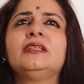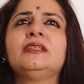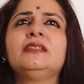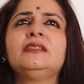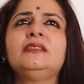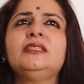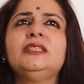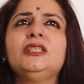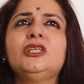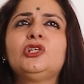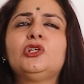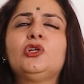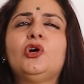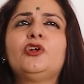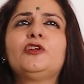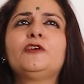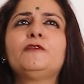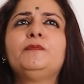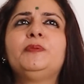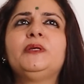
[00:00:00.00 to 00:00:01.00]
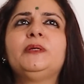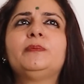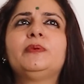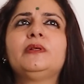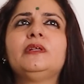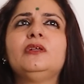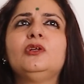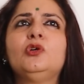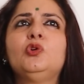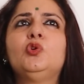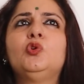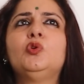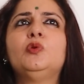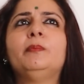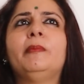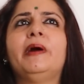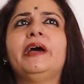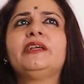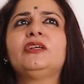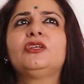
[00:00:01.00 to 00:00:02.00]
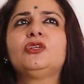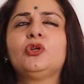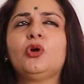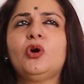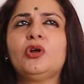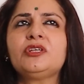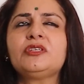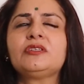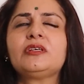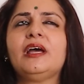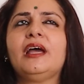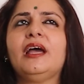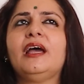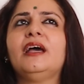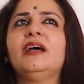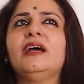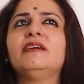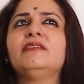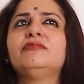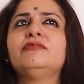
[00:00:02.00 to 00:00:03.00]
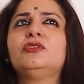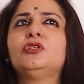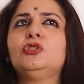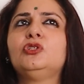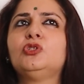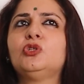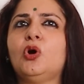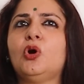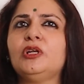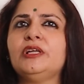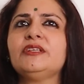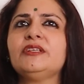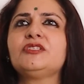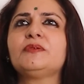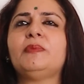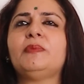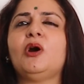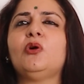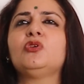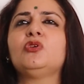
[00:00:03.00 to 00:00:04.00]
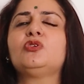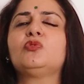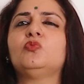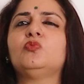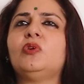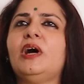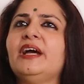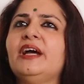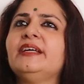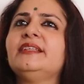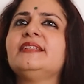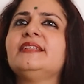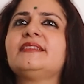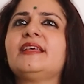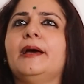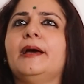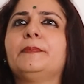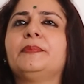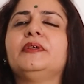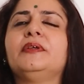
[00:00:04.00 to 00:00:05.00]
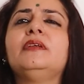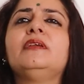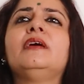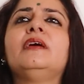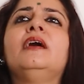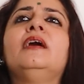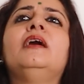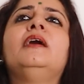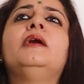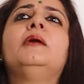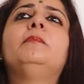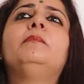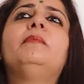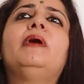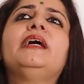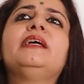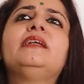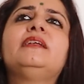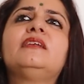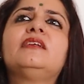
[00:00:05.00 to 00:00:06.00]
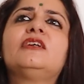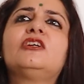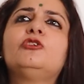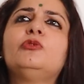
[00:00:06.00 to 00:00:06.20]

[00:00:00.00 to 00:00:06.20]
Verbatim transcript: See, a lot of people who might not have the knowledge about why this happened might